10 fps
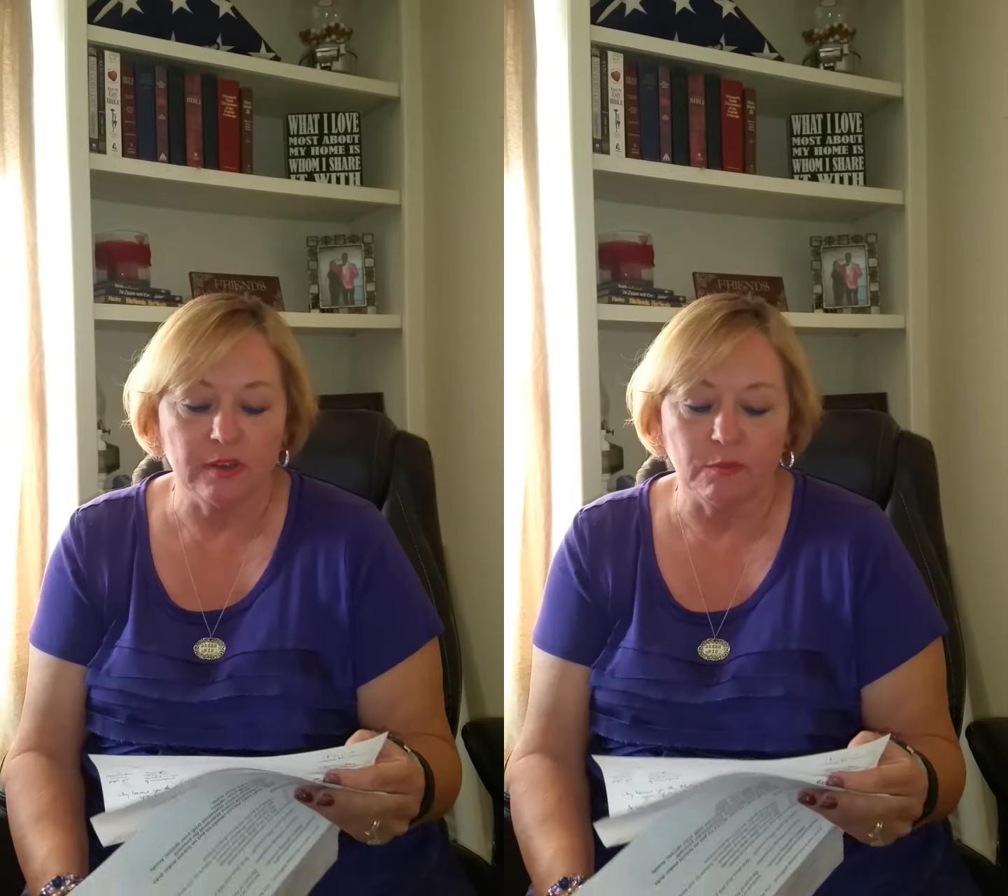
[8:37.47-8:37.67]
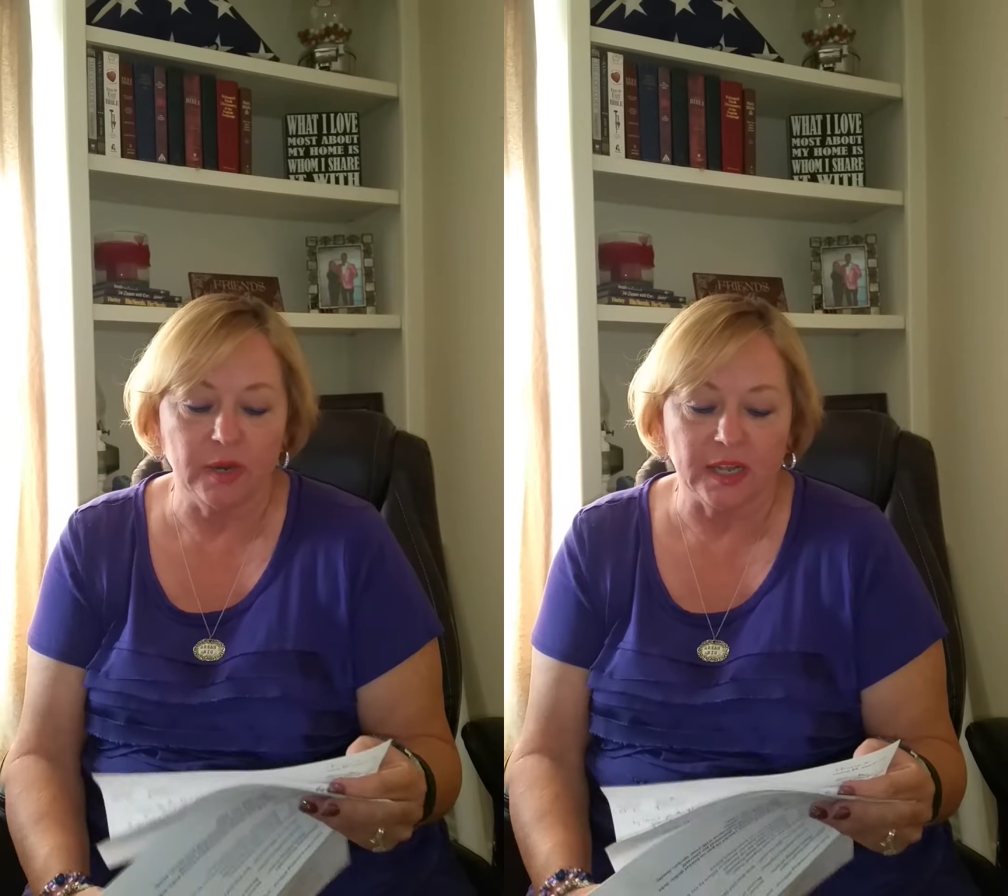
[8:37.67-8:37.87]

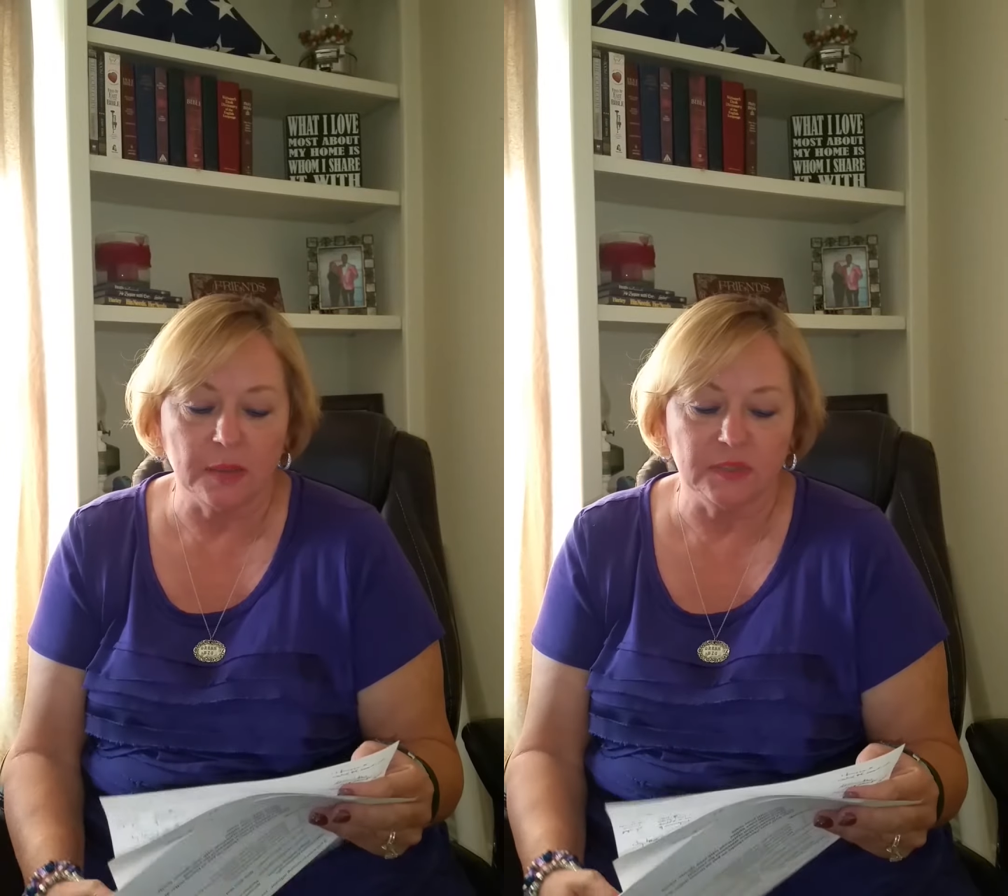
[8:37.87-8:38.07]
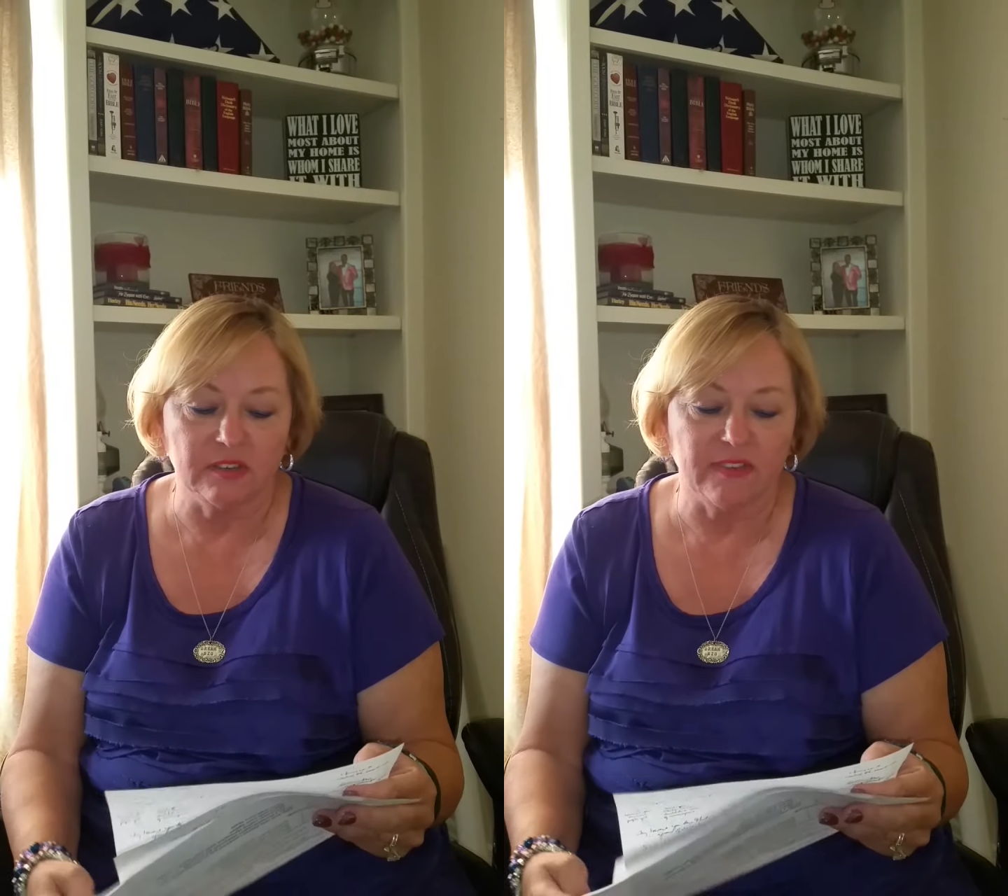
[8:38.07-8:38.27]
it when it comes to